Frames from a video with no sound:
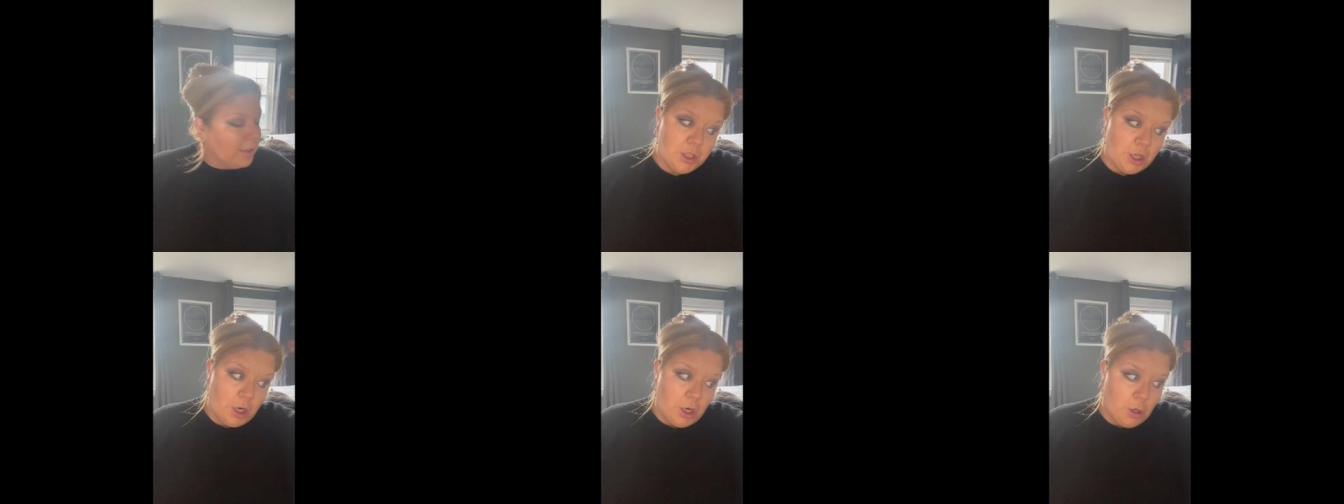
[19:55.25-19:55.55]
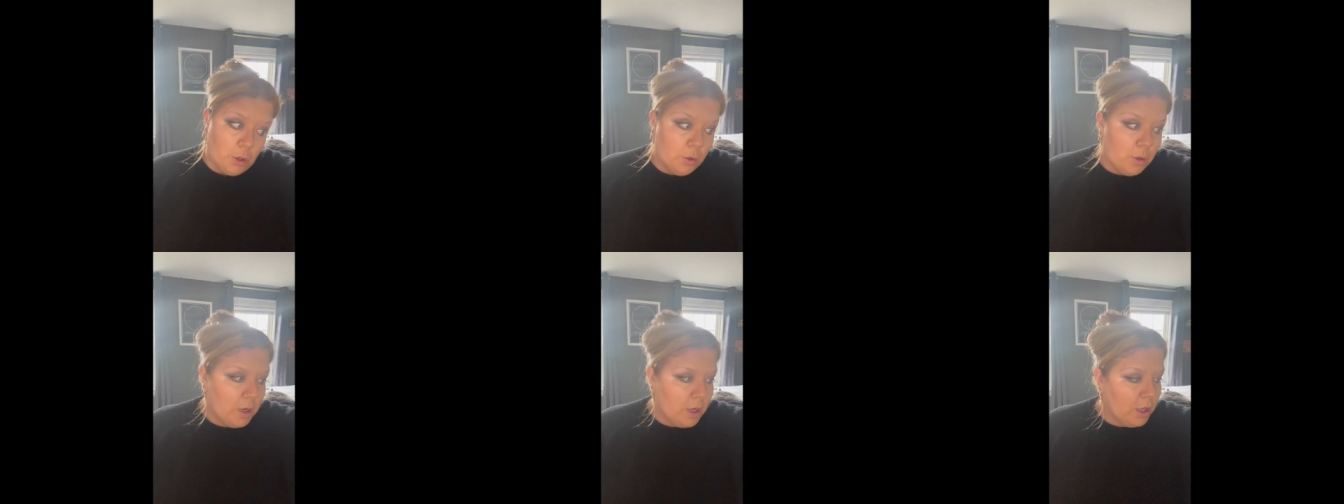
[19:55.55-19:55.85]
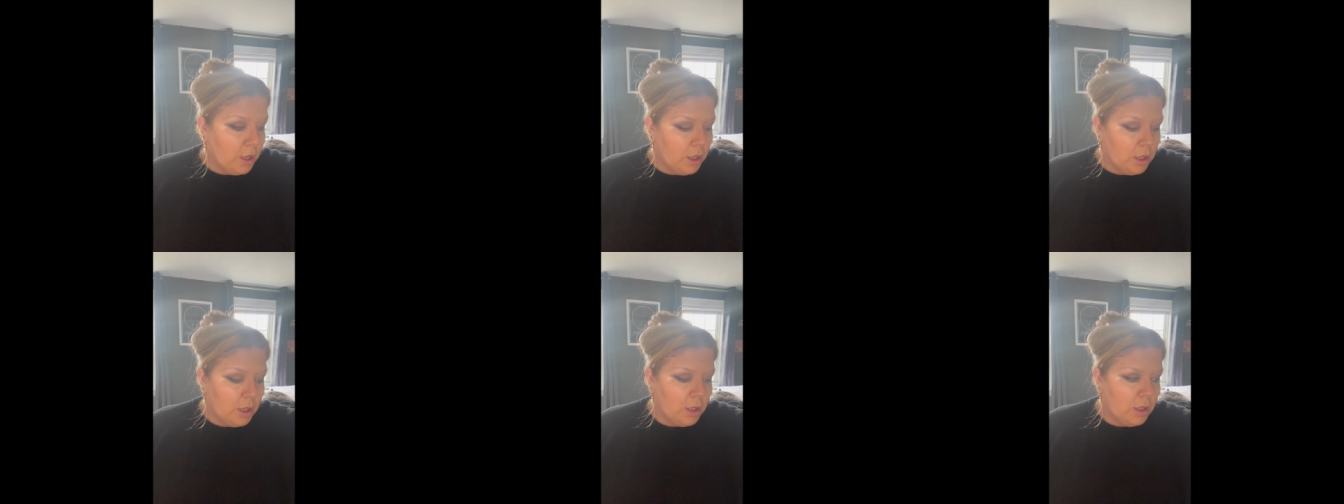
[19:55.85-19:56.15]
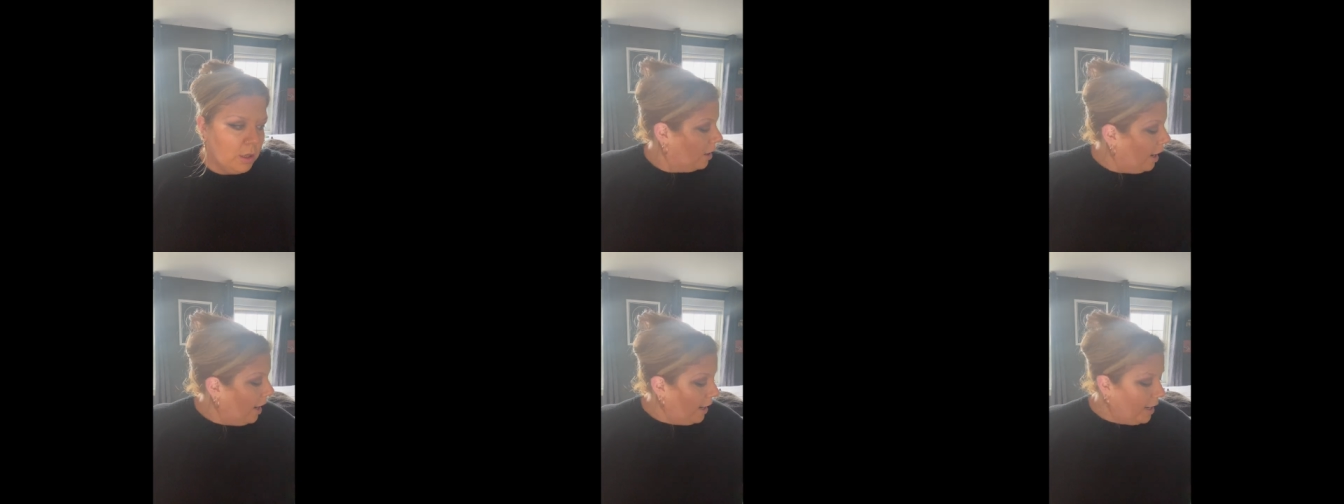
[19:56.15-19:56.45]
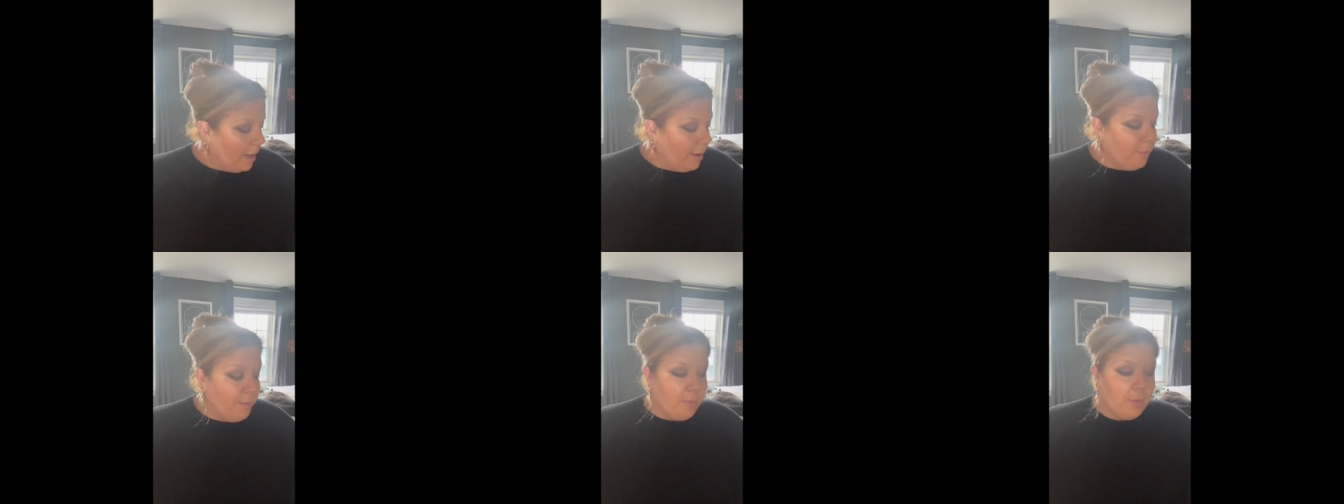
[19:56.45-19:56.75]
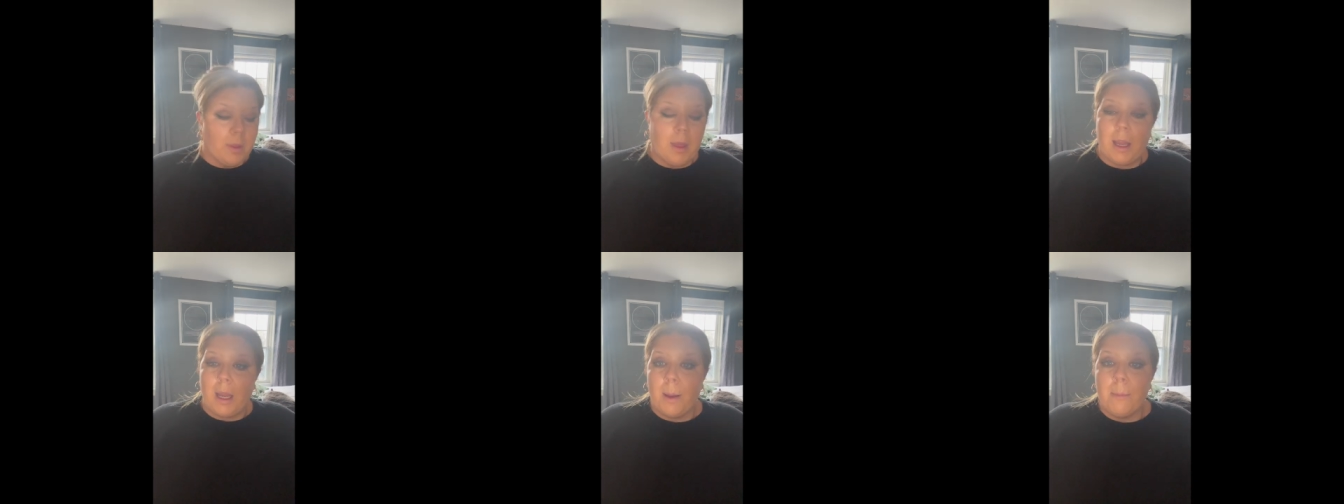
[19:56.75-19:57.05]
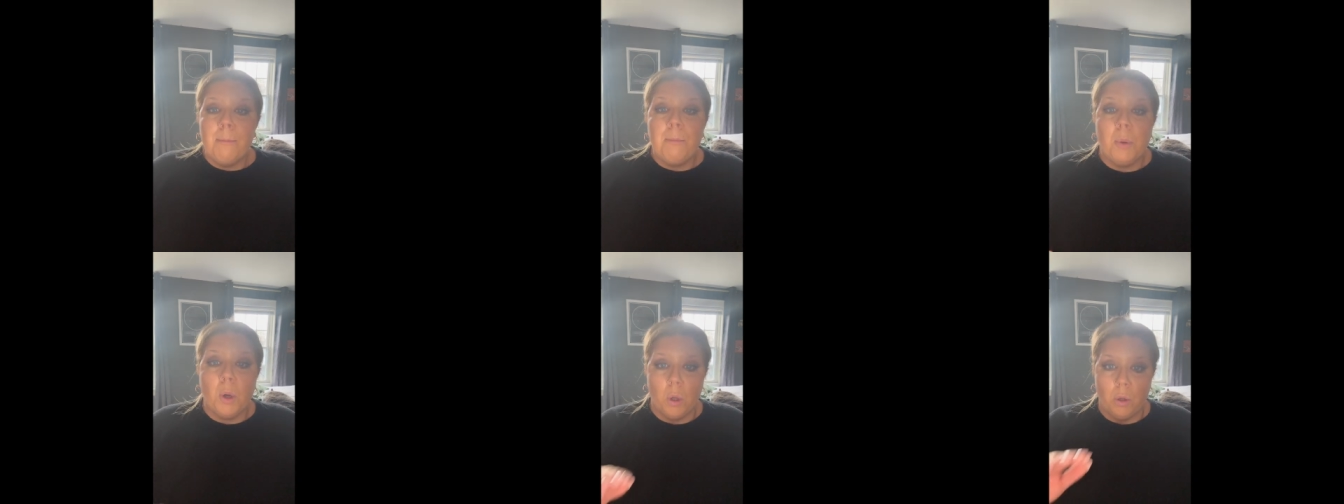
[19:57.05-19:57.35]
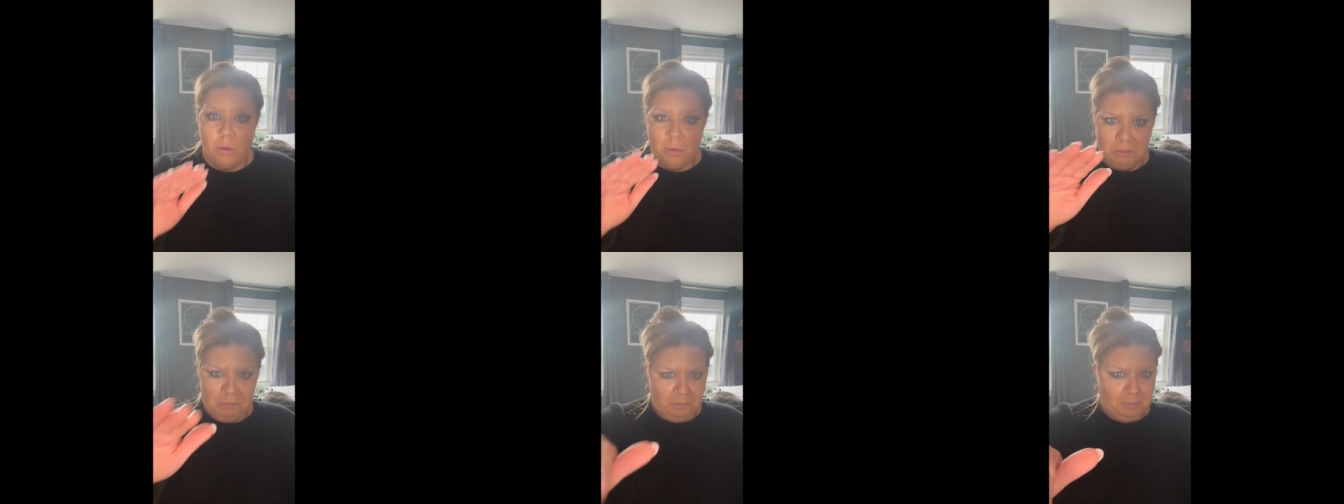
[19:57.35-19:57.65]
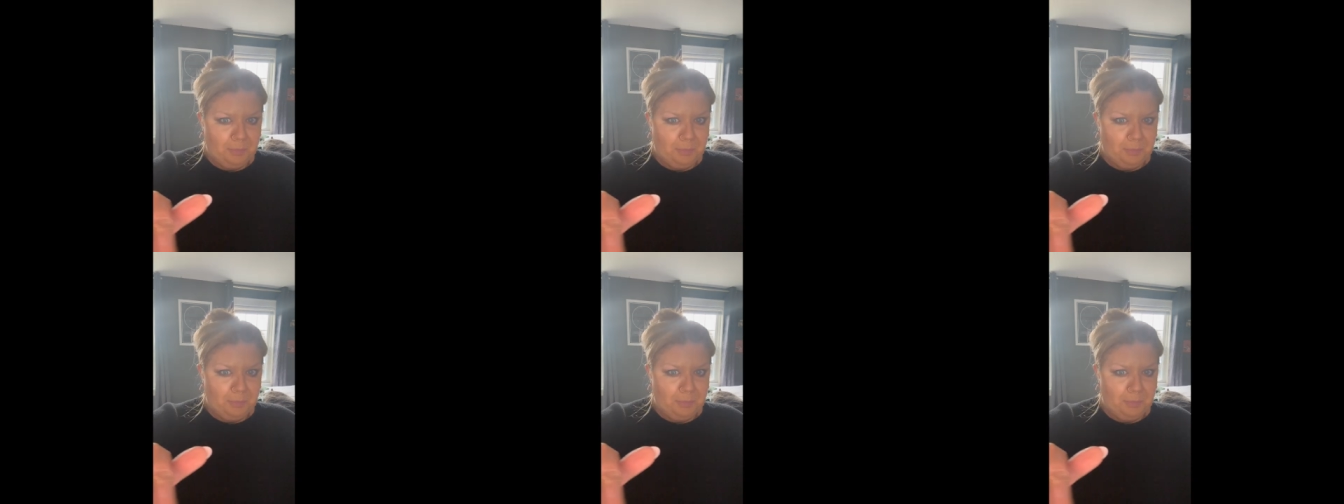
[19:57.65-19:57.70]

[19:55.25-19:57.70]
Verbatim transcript: So, I am like a bull